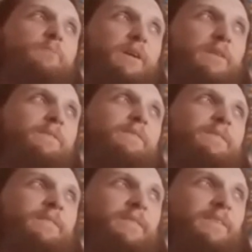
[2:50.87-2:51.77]
Man.
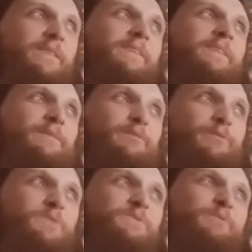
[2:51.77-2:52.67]
Okay.
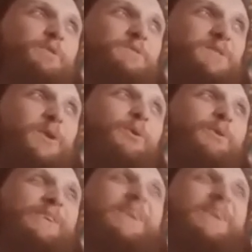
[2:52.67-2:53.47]
He's fighting the Incredible